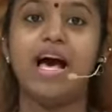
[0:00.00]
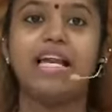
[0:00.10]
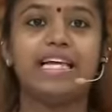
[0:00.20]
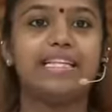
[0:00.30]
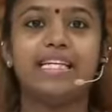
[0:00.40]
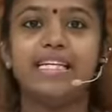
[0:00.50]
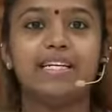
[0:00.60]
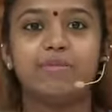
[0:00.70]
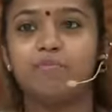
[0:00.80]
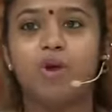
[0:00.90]
Like the
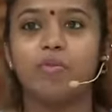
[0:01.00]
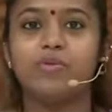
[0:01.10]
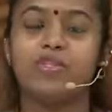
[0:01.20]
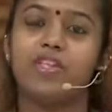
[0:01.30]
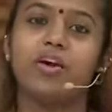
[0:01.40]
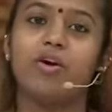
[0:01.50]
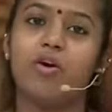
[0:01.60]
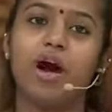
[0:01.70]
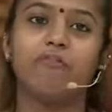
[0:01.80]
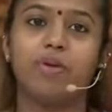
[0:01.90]
little problems you think,
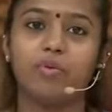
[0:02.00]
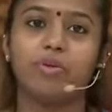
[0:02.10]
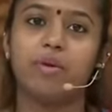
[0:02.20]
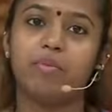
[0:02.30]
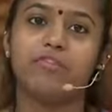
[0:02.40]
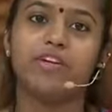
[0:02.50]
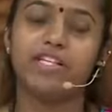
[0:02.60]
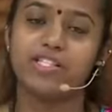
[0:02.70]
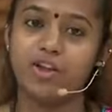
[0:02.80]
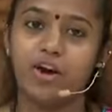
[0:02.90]
oh, I fought with my boyfriend,
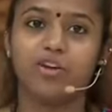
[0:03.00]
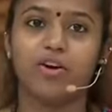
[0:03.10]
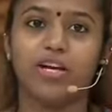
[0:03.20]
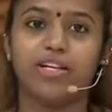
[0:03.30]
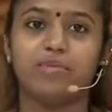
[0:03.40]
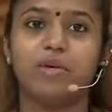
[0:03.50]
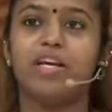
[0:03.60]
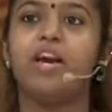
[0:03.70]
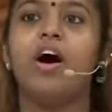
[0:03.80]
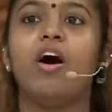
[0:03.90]
he's not talking to
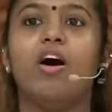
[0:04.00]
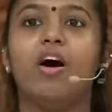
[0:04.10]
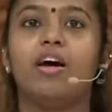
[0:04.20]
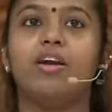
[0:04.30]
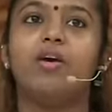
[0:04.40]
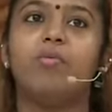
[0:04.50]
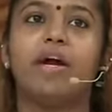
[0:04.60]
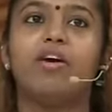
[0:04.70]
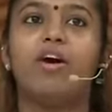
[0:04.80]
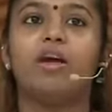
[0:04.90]
me, or oh
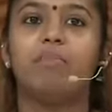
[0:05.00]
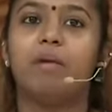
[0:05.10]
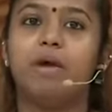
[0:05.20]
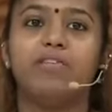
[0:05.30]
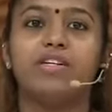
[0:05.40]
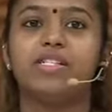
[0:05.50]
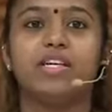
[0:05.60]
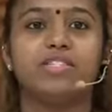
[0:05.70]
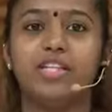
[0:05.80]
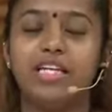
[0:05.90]
my God, my mother is
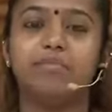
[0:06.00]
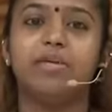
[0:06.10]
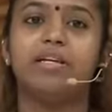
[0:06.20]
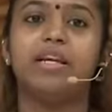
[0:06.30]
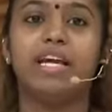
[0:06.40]
such a demon.